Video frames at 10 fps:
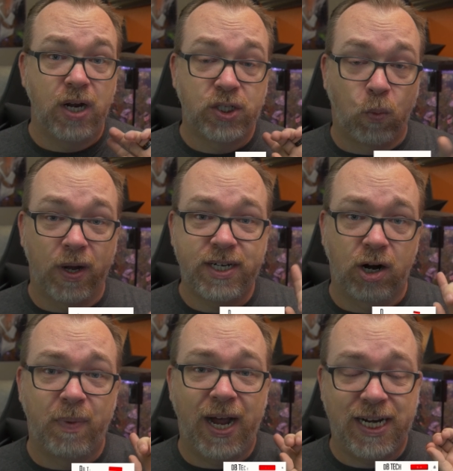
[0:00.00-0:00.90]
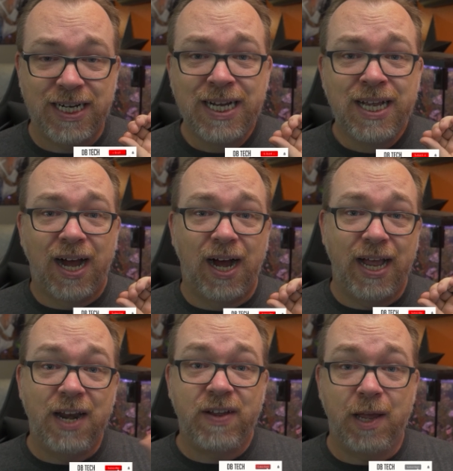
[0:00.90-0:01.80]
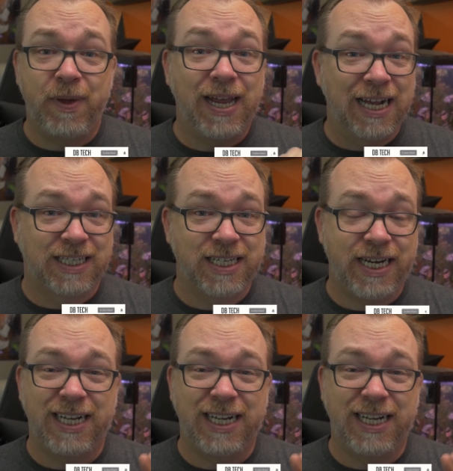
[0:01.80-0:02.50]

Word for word: it's a one terabyte uh, NVMe SSD.